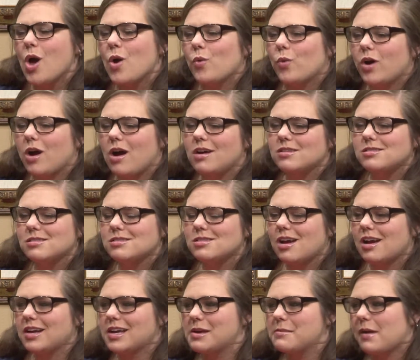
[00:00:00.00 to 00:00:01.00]
we're also
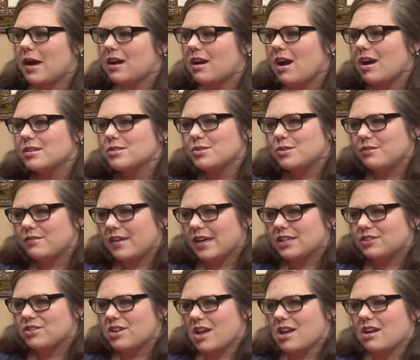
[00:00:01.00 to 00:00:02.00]
talking about
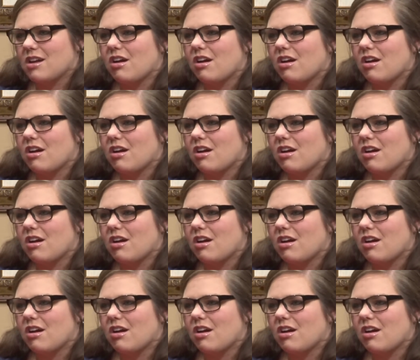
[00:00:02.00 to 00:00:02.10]
conservation.